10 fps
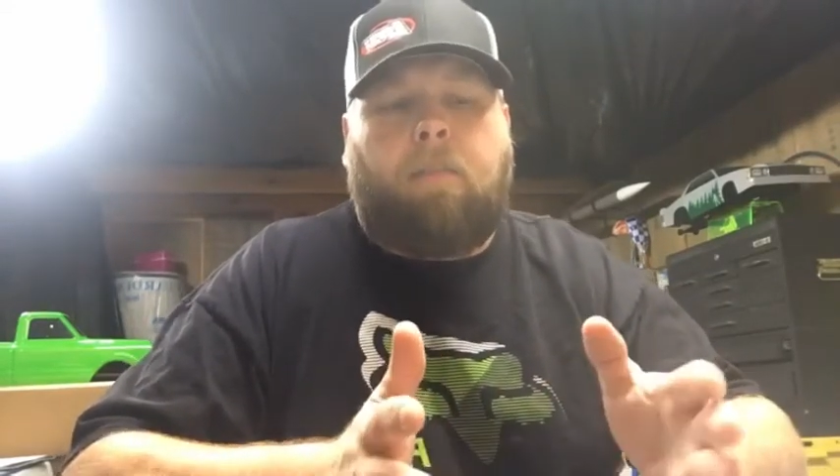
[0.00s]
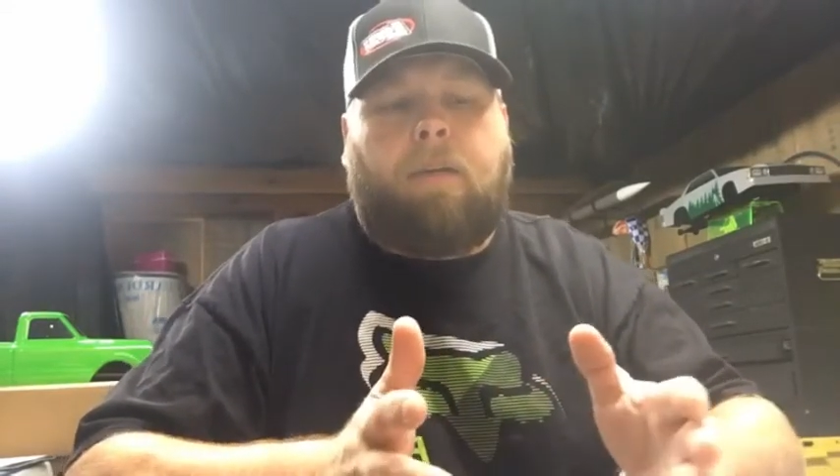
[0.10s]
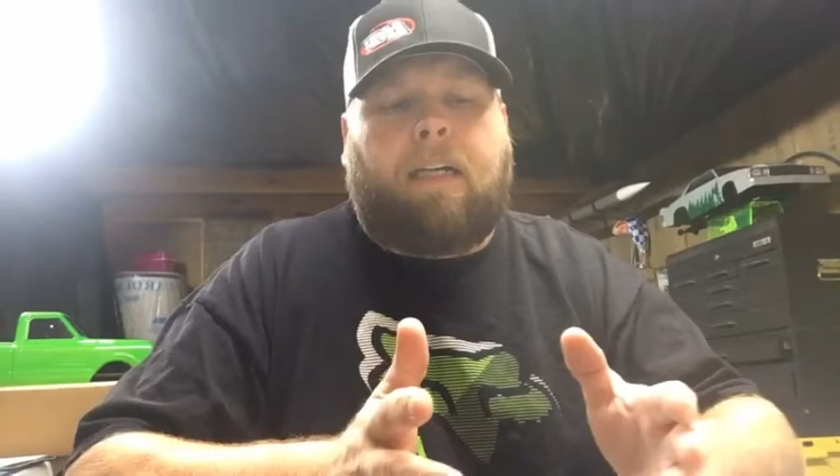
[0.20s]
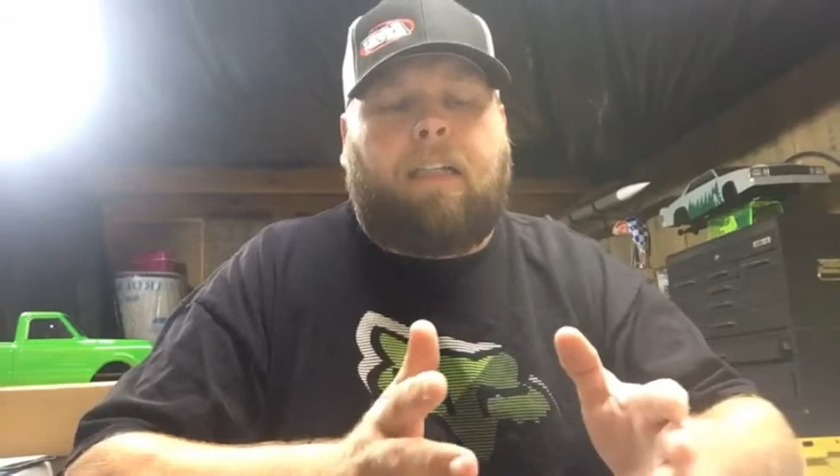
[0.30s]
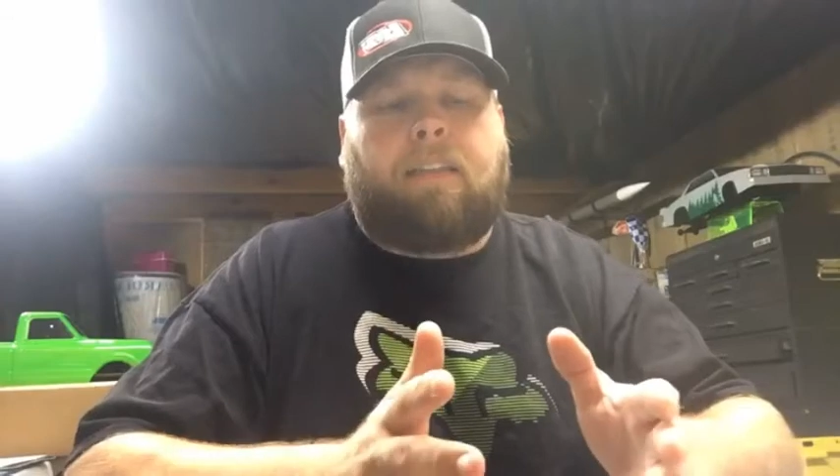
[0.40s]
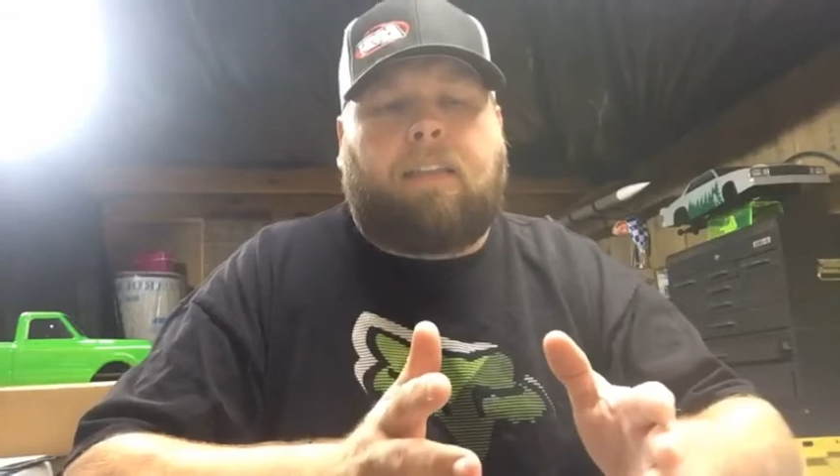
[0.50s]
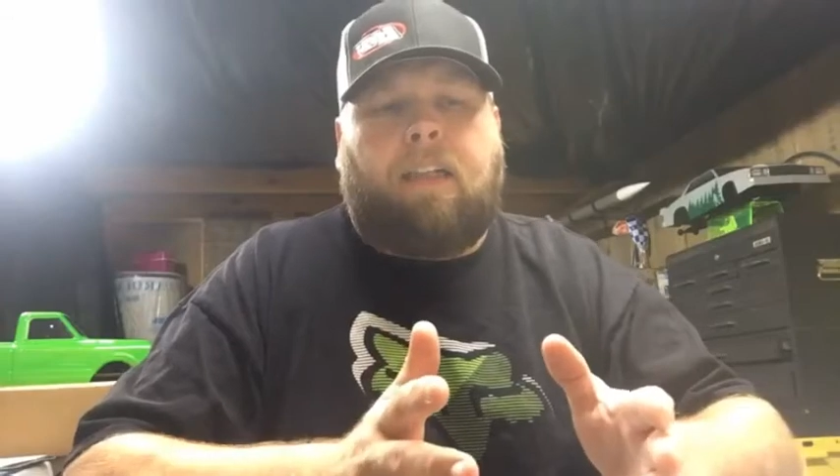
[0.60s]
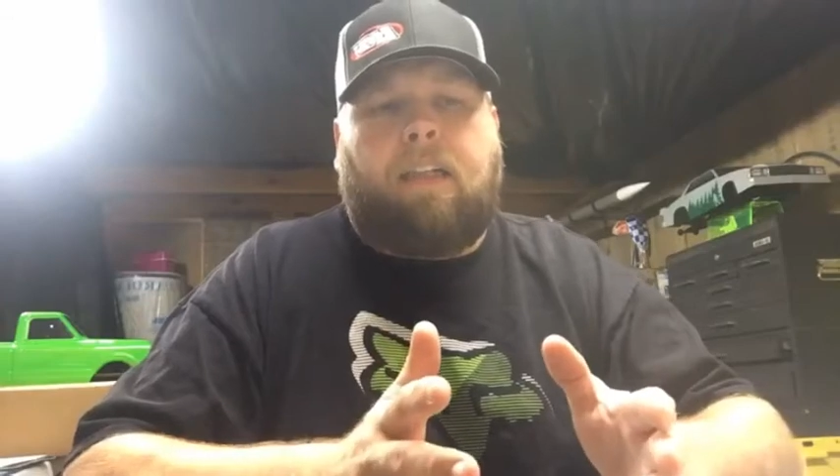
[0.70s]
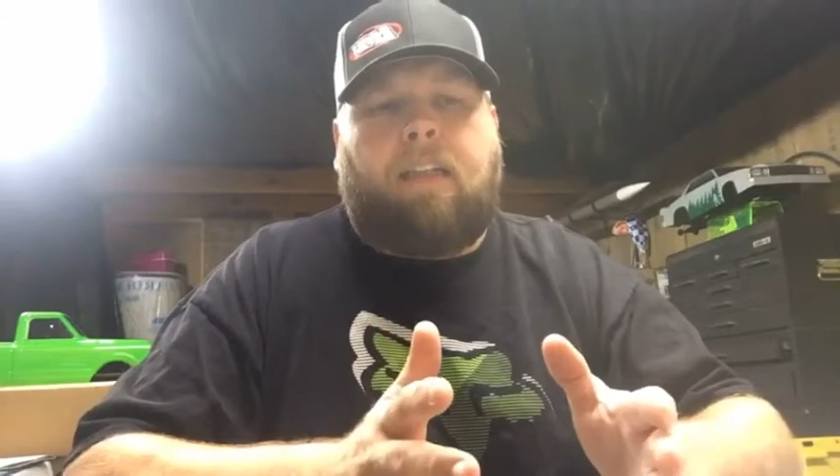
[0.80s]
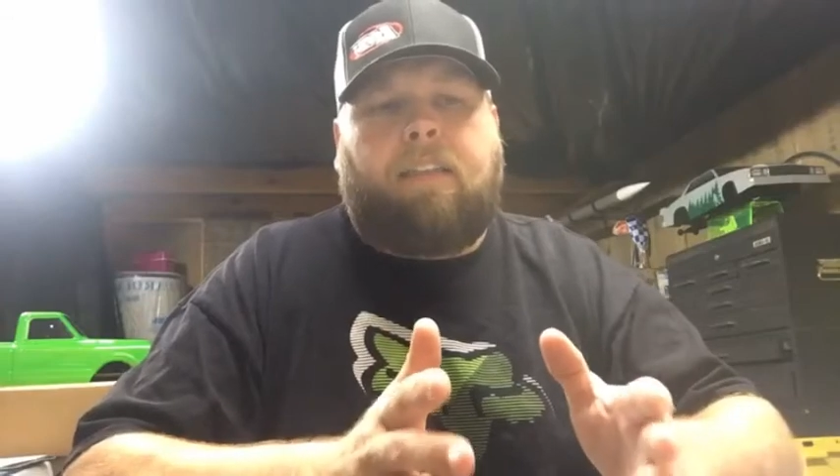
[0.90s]
Because
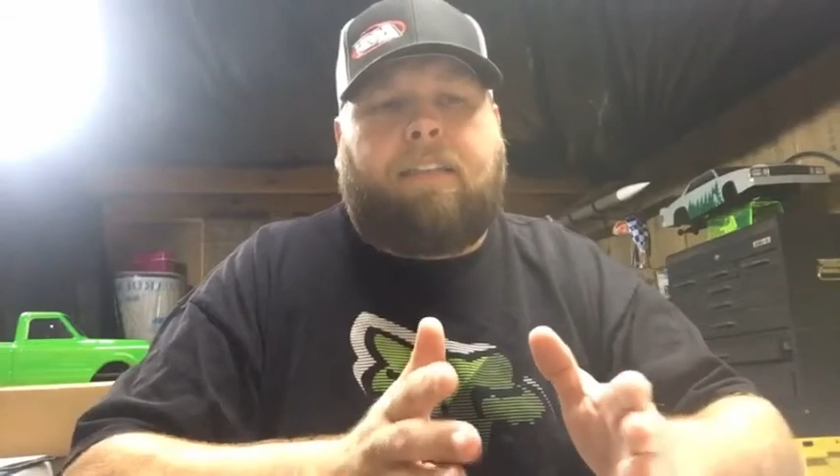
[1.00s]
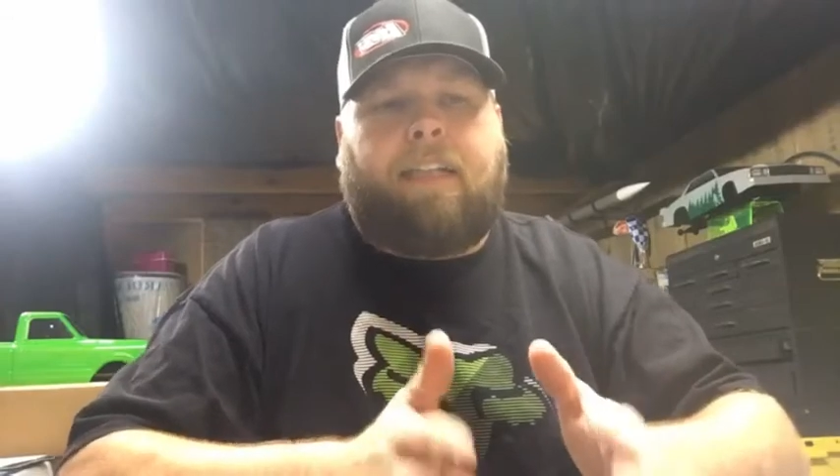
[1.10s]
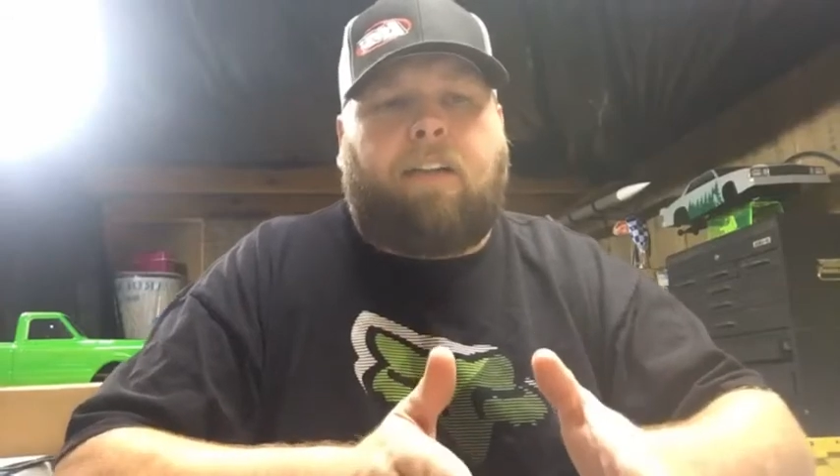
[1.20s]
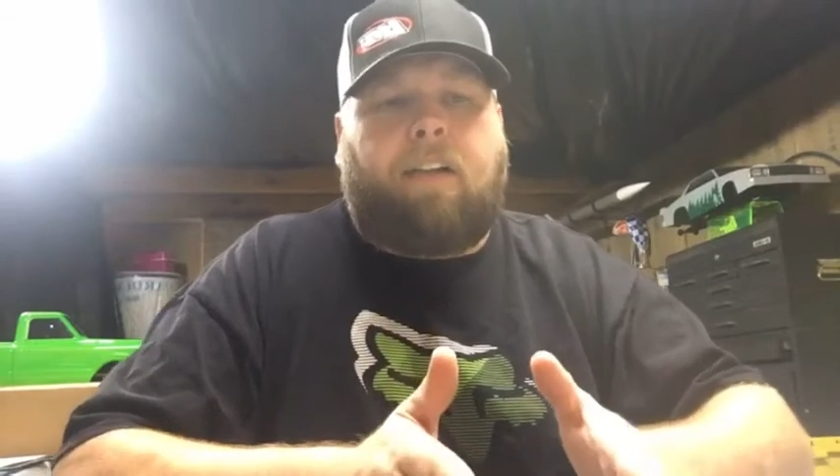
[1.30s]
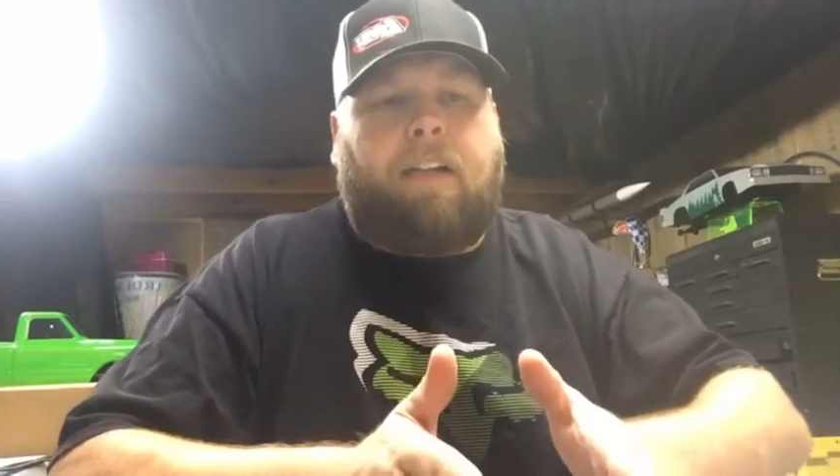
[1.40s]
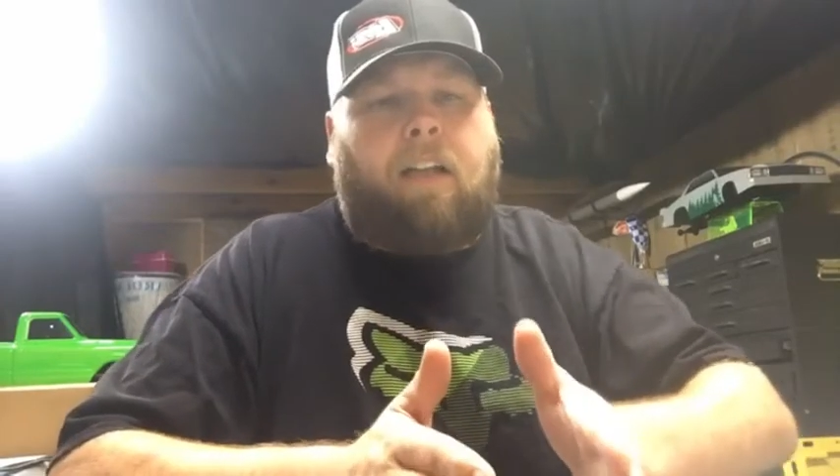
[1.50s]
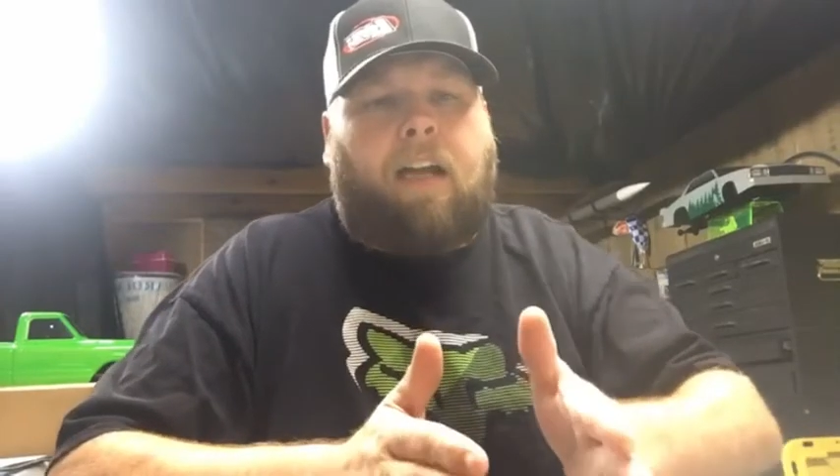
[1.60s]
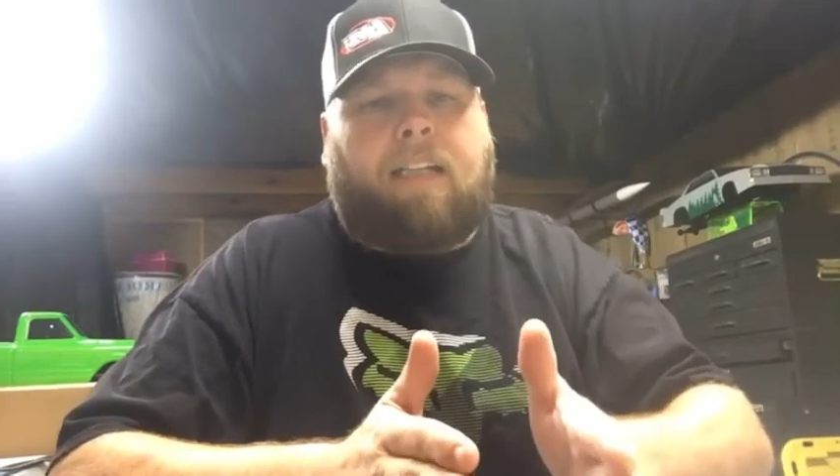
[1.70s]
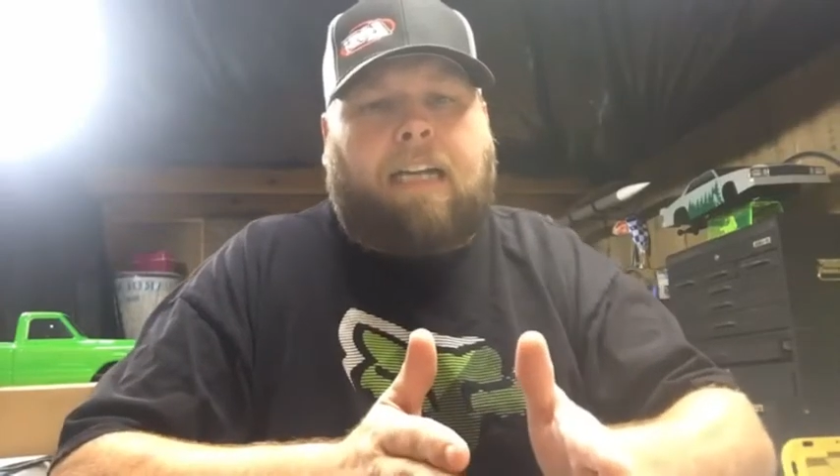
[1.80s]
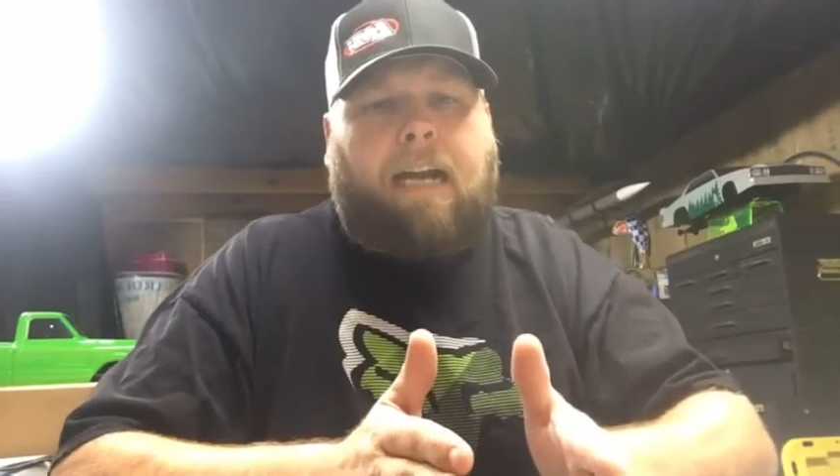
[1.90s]
generally a
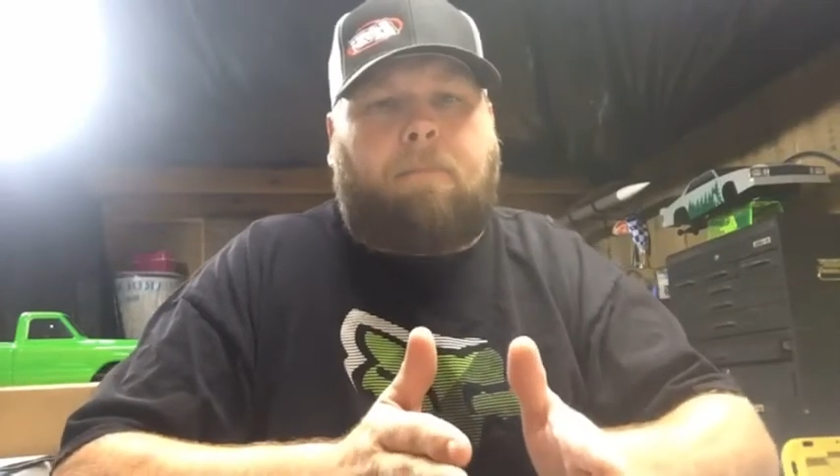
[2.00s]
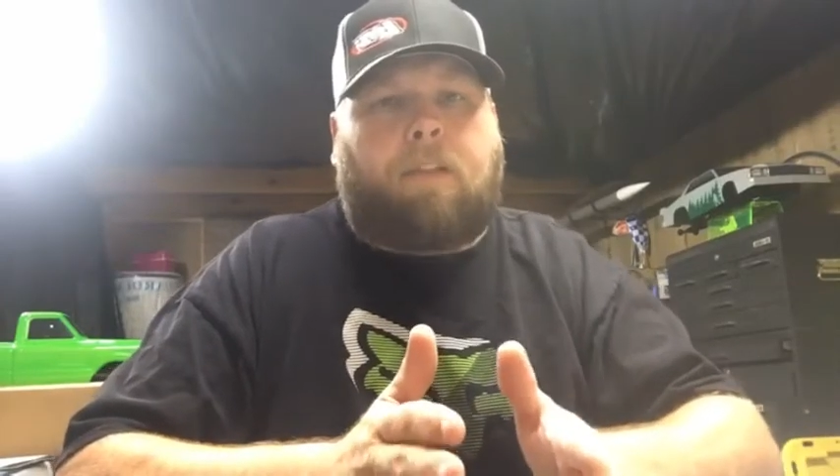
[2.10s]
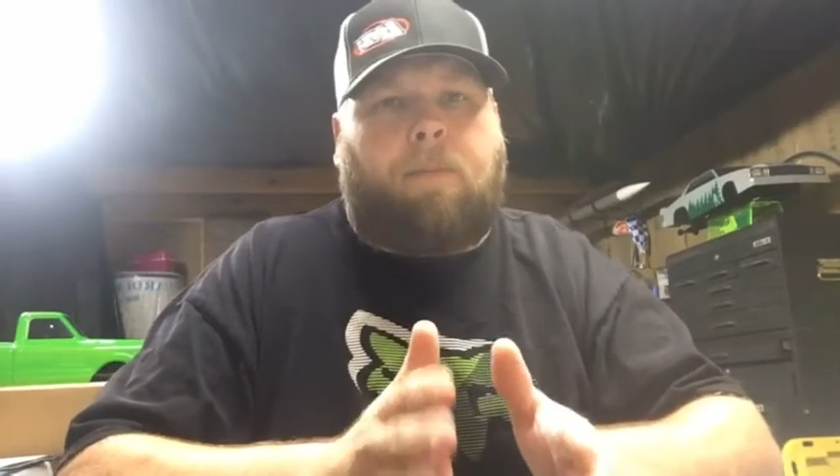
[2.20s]
lot of times